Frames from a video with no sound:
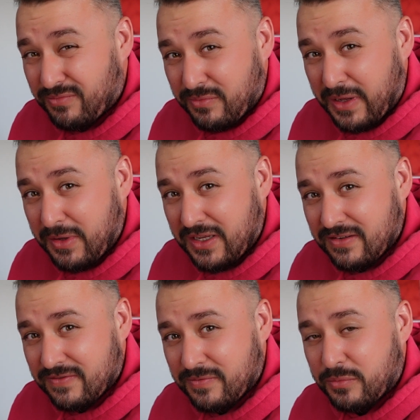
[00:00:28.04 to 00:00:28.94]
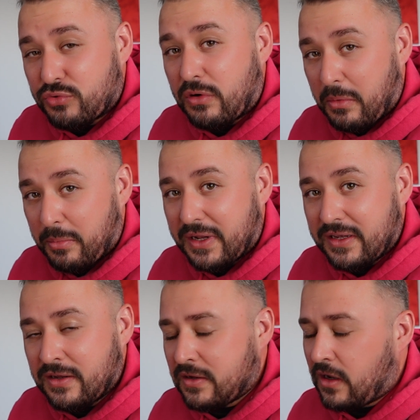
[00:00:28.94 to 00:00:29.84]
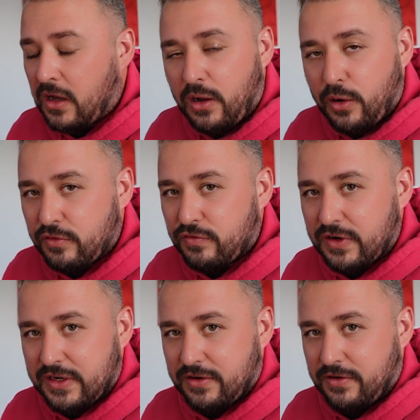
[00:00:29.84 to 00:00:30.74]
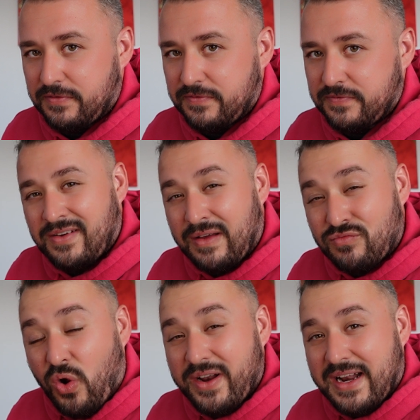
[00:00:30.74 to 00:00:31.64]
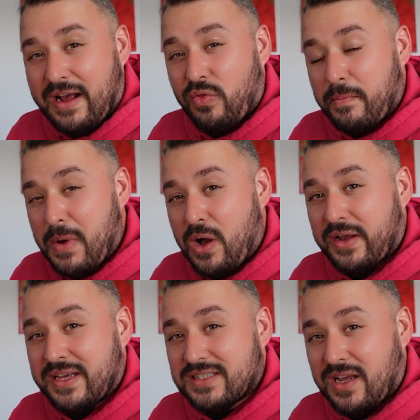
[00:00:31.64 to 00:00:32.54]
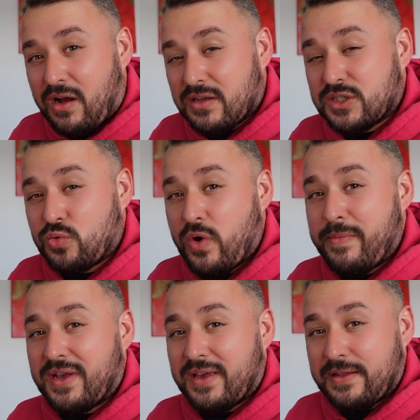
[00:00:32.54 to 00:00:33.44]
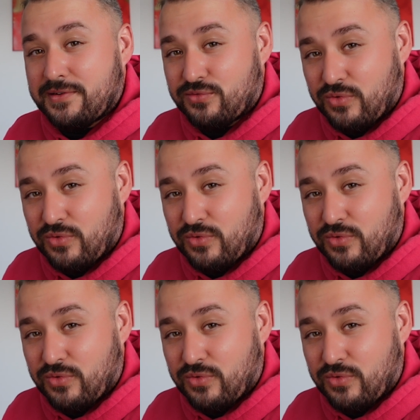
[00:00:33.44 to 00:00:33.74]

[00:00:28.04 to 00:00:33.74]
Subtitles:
Maybe? Probably. Hopefully not. And right now the markets are swimming in